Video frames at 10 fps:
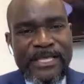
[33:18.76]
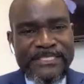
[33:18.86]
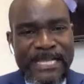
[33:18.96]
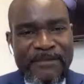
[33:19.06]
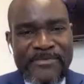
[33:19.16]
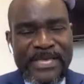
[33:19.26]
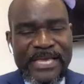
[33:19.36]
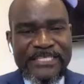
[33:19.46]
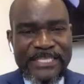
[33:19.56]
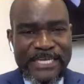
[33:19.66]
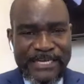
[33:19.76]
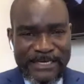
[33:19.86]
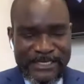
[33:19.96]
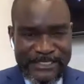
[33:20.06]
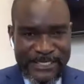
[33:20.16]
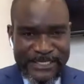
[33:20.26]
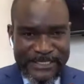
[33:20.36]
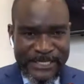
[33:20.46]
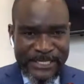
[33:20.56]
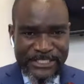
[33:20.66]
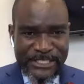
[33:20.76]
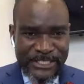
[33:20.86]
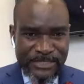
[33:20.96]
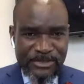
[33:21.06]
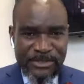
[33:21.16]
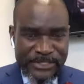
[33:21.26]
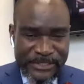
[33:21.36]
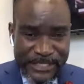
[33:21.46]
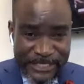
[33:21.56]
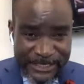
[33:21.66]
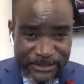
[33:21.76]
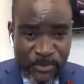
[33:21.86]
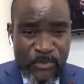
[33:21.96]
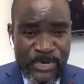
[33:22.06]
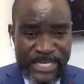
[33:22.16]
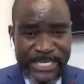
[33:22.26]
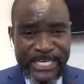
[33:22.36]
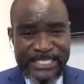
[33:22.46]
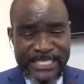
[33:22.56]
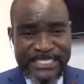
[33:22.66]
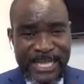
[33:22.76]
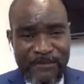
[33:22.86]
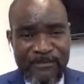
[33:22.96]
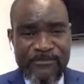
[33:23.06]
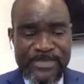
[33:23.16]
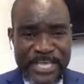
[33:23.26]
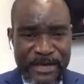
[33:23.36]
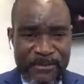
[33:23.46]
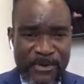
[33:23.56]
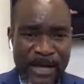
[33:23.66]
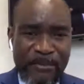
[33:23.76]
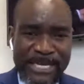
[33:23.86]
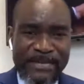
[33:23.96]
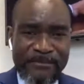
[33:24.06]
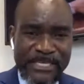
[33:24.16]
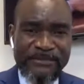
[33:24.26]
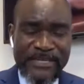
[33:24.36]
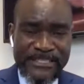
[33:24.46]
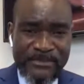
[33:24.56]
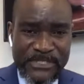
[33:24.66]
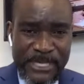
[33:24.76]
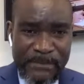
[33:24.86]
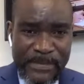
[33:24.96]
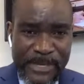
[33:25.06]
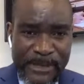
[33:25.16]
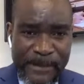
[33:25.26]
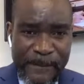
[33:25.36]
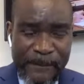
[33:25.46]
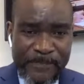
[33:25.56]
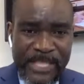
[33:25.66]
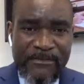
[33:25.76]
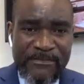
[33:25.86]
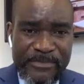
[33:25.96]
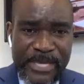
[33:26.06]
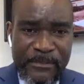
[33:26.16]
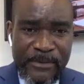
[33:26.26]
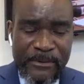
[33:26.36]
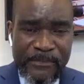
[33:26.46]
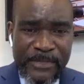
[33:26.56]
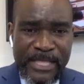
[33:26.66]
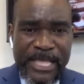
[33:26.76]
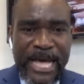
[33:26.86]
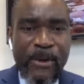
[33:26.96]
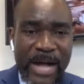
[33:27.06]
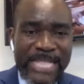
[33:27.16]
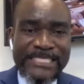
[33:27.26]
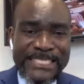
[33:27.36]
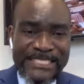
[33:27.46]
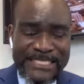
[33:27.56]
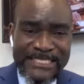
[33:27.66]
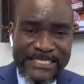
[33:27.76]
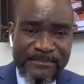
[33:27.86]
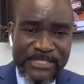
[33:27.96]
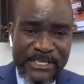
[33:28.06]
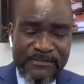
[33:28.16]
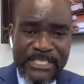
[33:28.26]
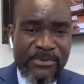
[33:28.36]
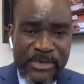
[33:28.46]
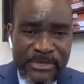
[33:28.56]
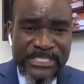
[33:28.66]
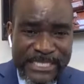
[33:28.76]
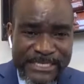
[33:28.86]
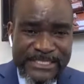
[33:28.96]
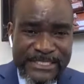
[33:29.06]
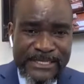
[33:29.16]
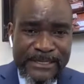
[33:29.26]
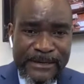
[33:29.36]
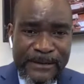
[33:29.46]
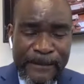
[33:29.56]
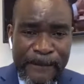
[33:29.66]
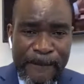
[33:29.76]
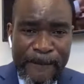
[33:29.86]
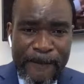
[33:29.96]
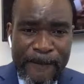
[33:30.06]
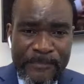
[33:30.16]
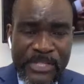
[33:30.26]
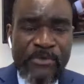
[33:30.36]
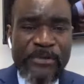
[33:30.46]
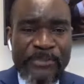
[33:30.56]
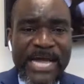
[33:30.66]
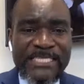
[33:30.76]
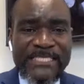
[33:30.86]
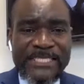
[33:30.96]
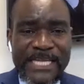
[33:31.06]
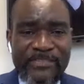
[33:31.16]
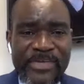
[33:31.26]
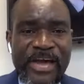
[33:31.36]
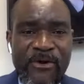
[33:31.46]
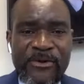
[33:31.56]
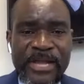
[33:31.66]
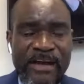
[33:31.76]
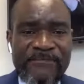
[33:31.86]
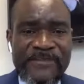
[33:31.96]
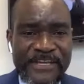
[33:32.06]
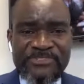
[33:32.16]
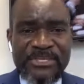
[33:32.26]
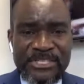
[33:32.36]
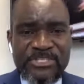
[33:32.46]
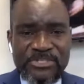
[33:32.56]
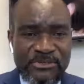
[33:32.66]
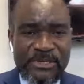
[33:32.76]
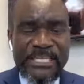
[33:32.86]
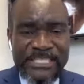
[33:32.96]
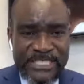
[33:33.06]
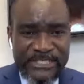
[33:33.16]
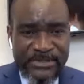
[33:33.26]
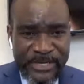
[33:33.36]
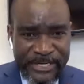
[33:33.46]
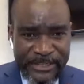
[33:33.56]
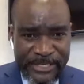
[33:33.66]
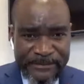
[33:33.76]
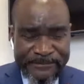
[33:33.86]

Zambia is a nation that God created. Umuineleza tabafumyamo ama non-believers mu Zambia. Tabafumyamo. Our ancestors themselves, they were not Christian. They were practicing their own African traditional religions or anything.